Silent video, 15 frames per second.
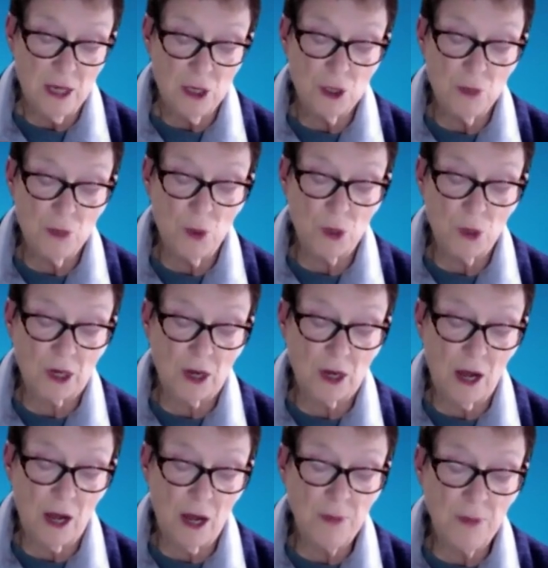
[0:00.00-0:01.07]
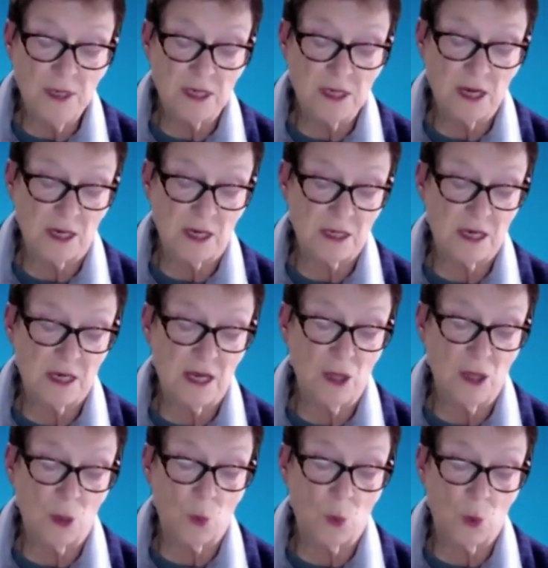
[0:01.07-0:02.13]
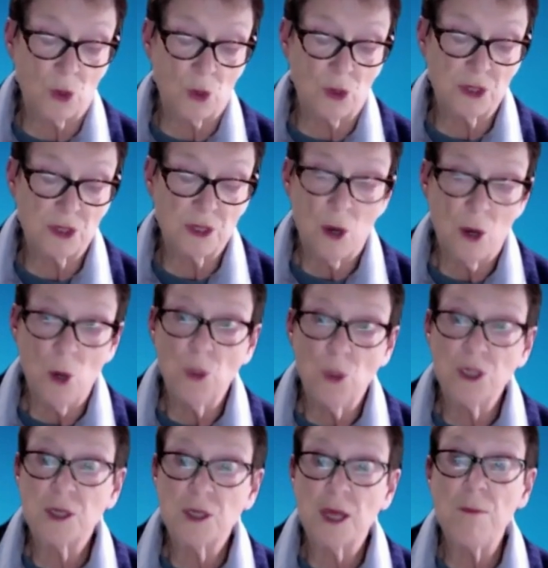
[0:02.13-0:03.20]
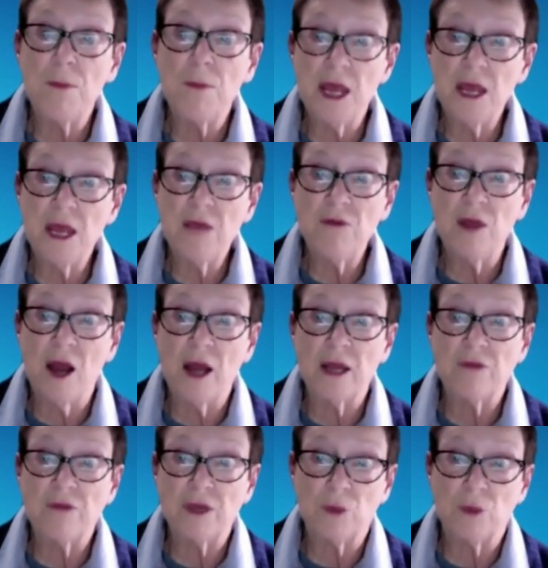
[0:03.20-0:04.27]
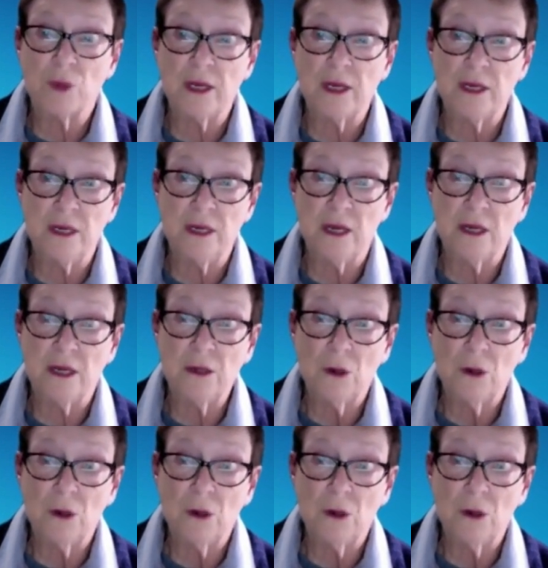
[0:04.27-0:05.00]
to more common texts in their worlds, which they may not have written yet,